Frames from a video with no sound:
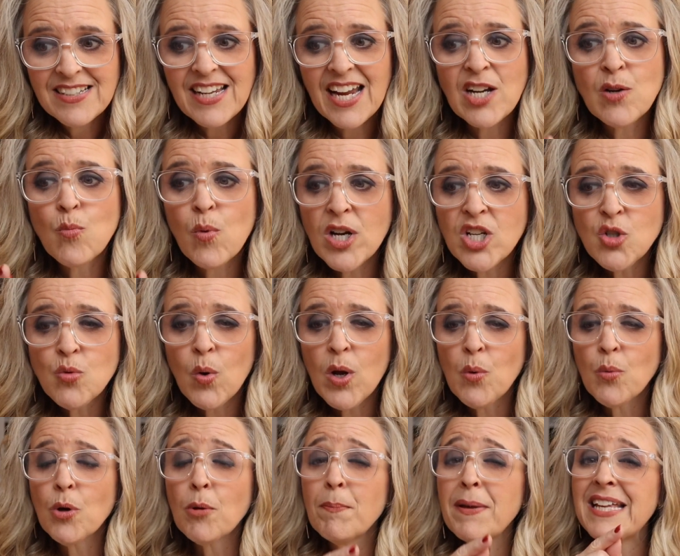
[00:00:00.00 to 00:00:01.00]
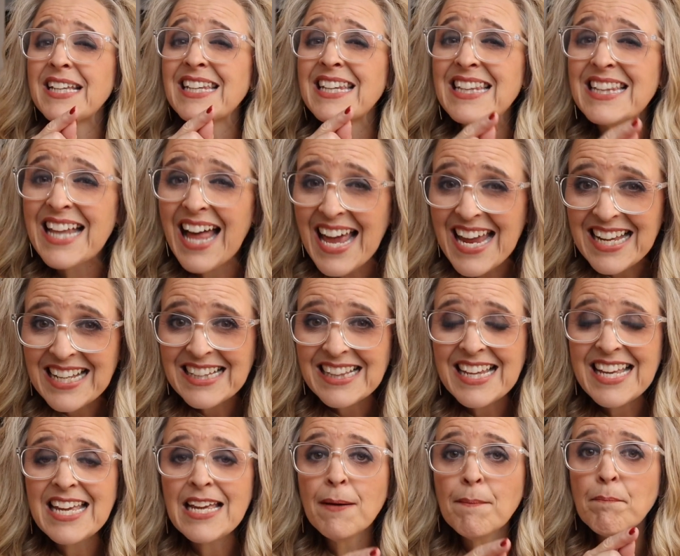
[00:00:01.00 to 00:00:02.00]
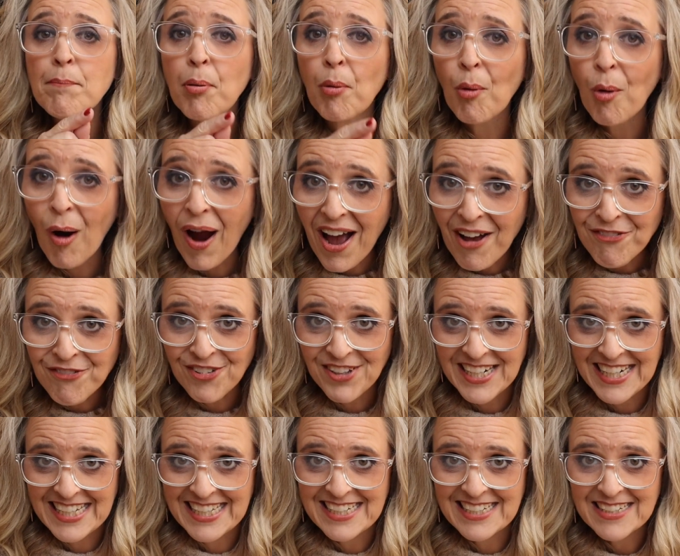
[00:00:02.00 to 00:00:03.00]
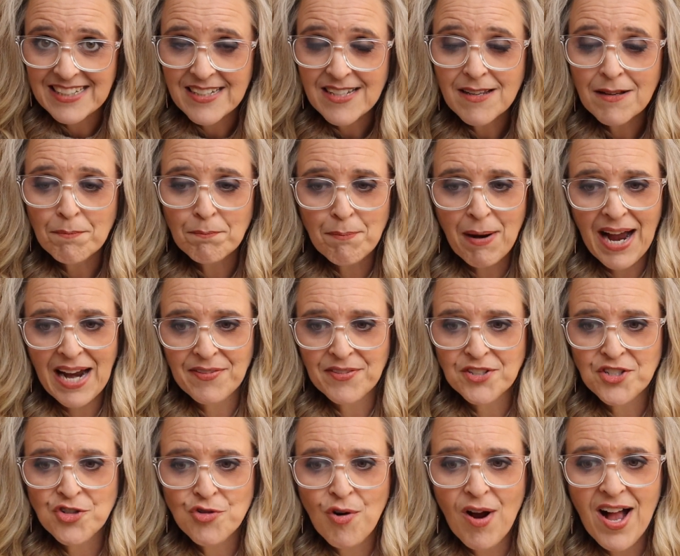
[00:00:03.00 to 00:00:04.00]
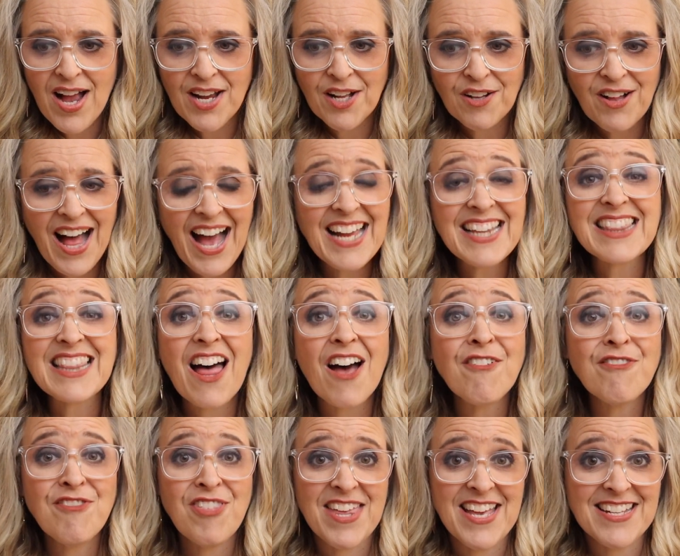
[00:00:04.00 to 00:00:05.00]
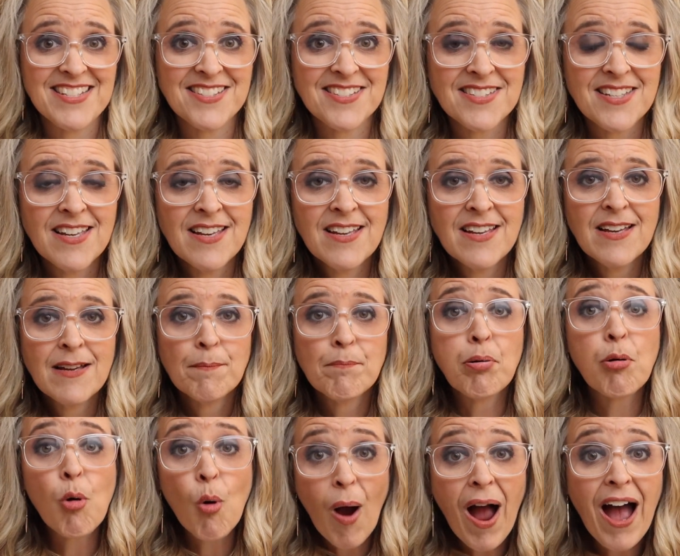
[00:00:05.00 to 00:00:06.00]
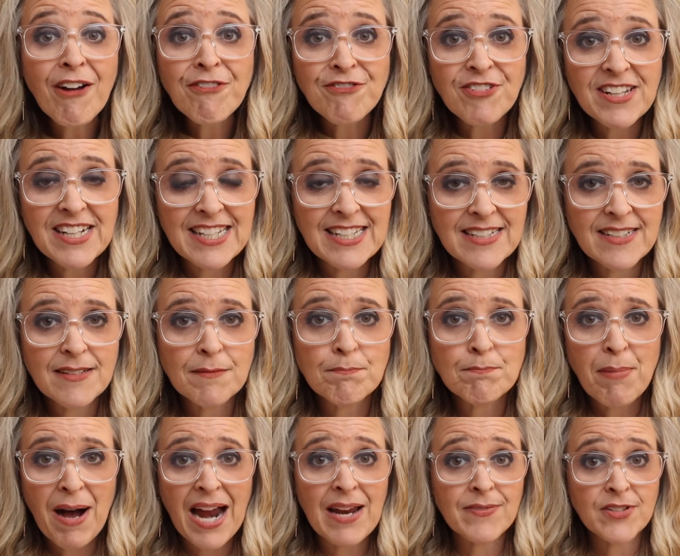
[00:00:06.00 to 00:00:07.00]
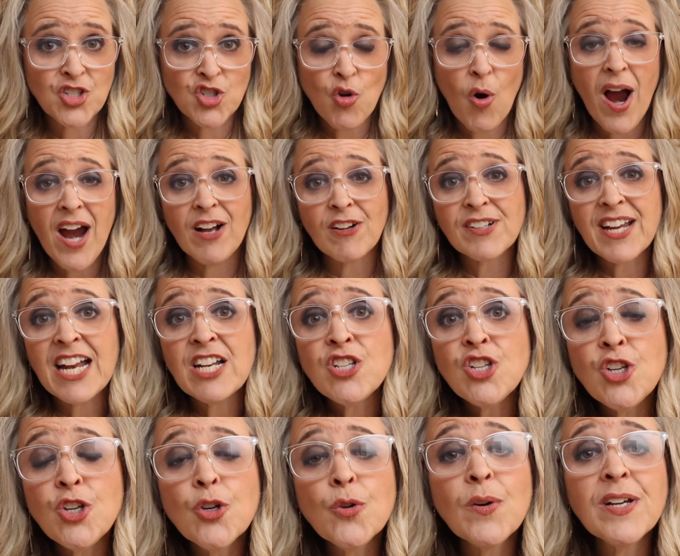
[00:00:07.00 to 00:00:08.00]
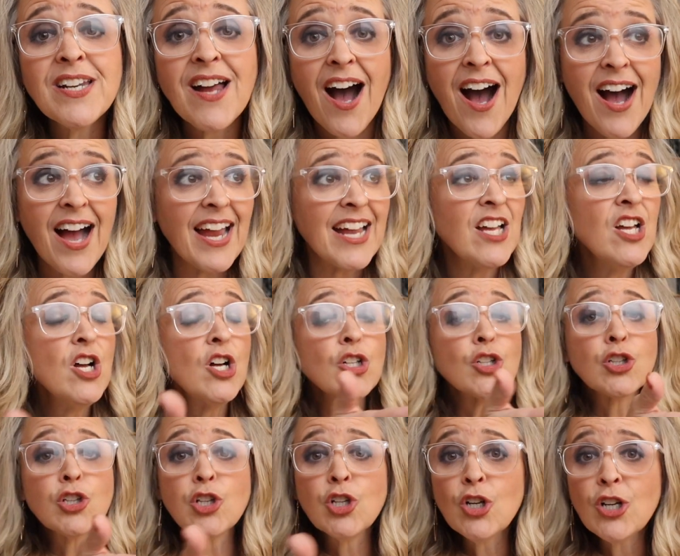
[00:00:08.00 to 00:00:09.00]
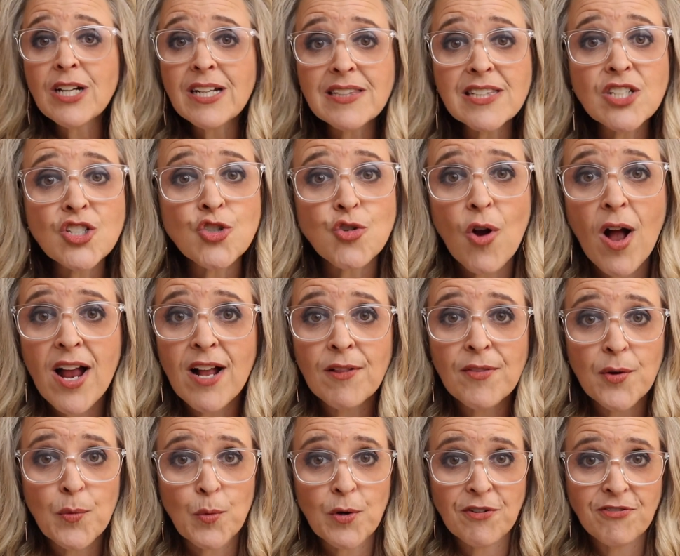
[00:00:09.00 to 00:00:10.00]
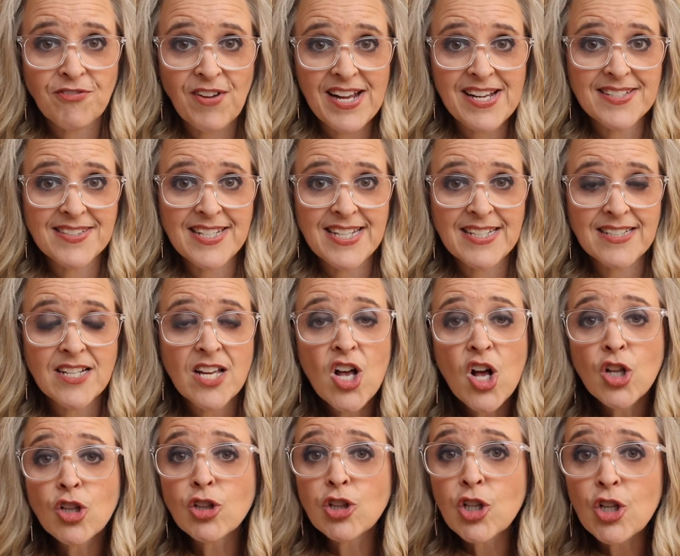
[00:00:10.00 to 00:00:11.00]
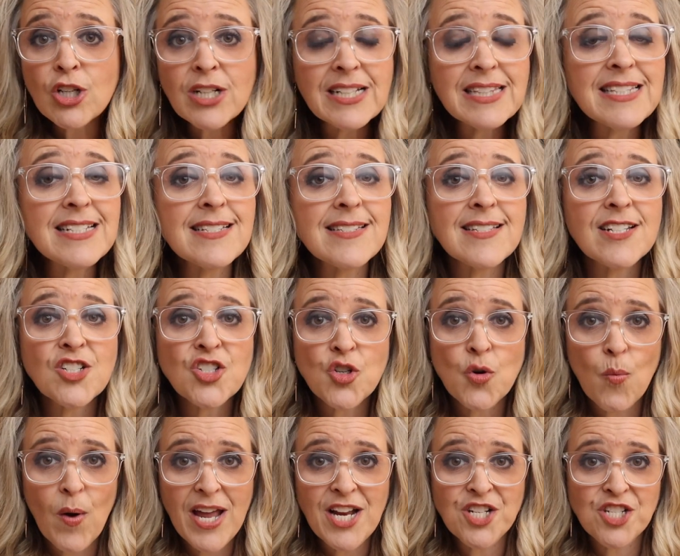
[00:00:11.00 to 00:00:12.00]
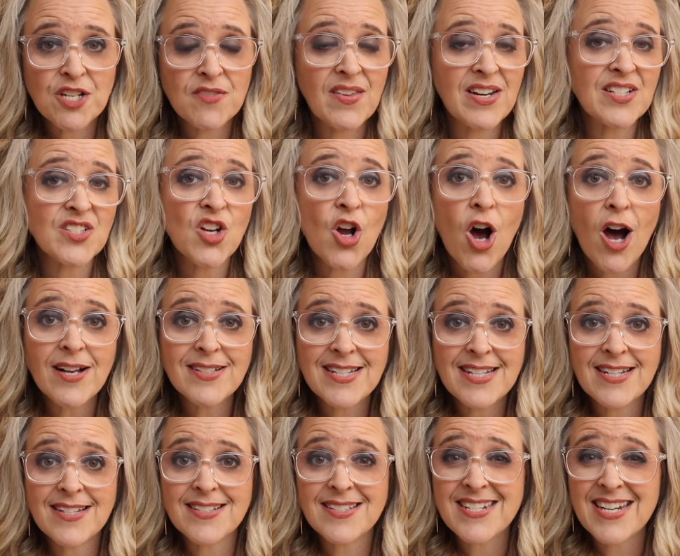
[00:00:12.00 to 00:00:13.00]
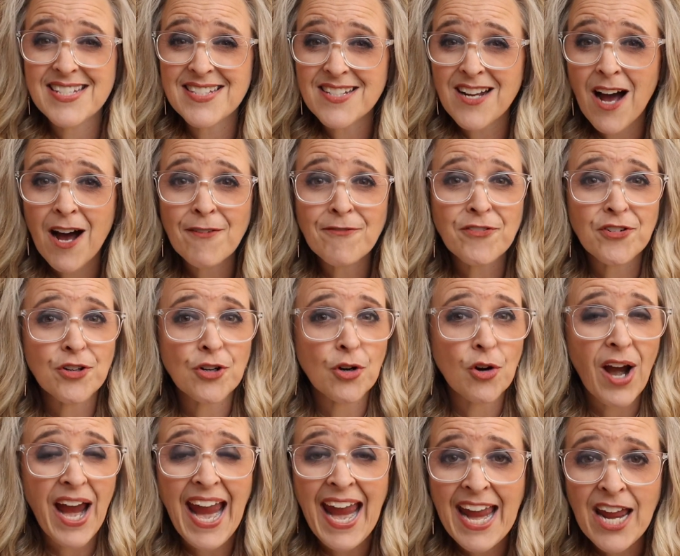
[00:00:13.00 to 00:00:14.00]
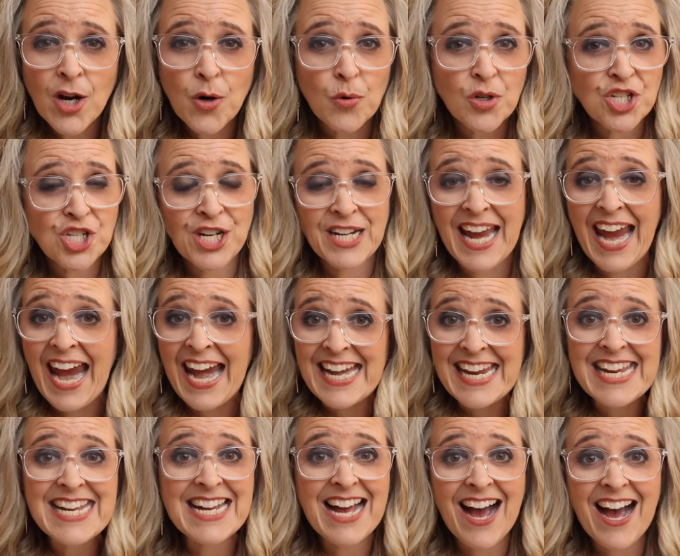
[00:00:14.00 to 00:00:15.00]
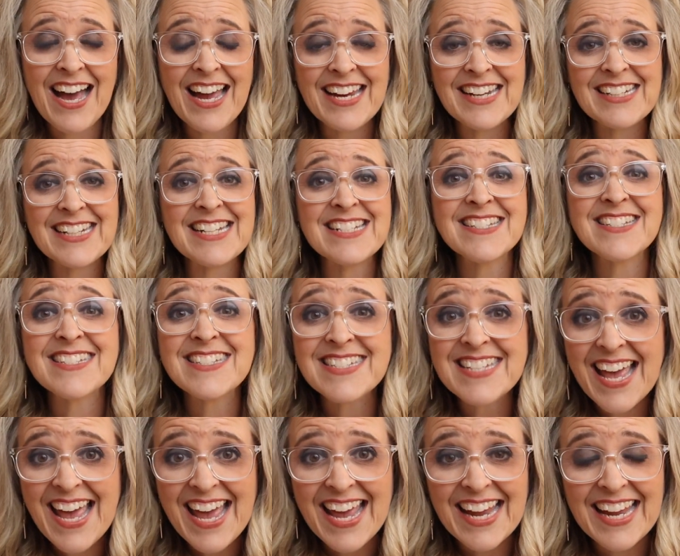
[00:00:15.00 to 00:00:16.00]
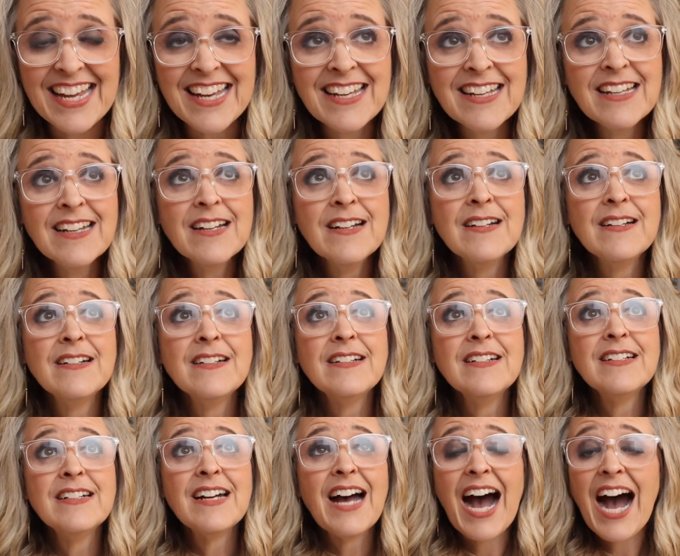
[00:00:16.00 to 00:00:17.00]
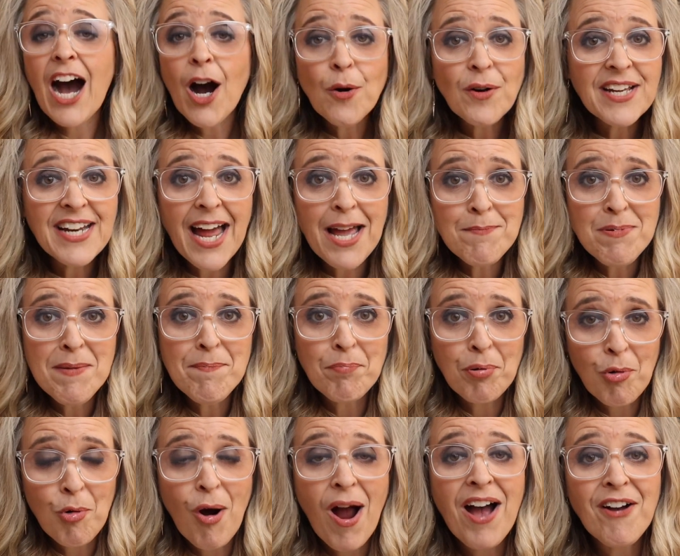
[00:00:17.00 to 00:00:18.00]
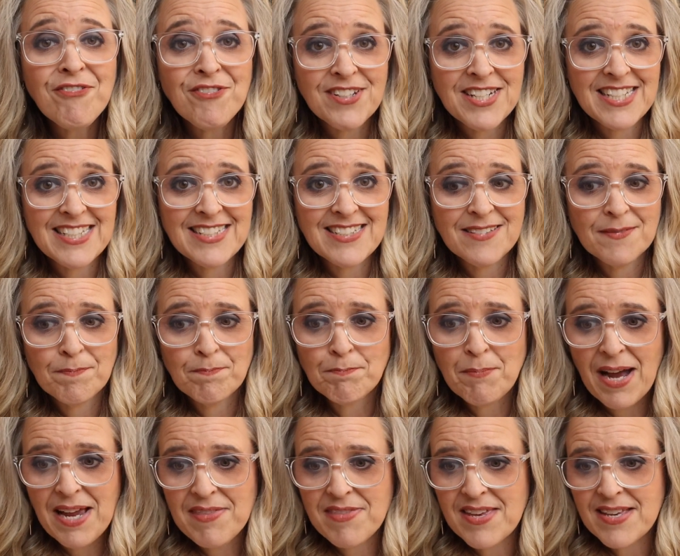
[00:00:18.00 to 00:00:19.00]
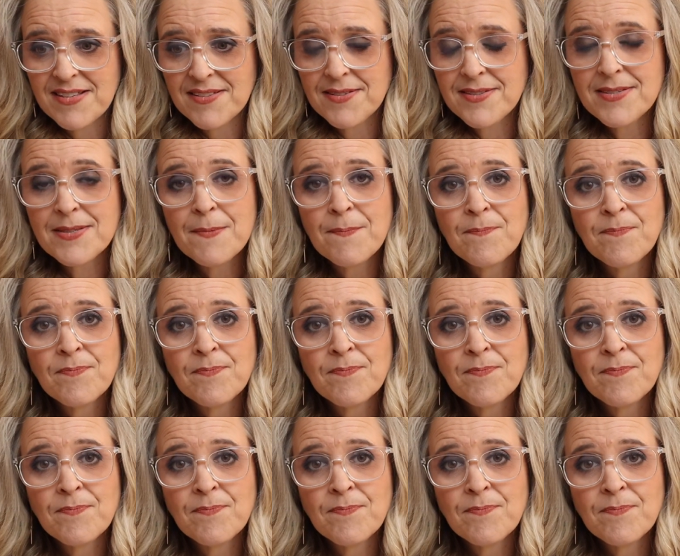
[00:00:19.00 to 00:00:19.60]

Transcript: in which we will be likely profited by the trial. I love this. Profited by the trial. Can you and I look at the trial that we're facing, look at the situation that is causing us discomfort or anguish in any kind, and say, how can I be profited by this?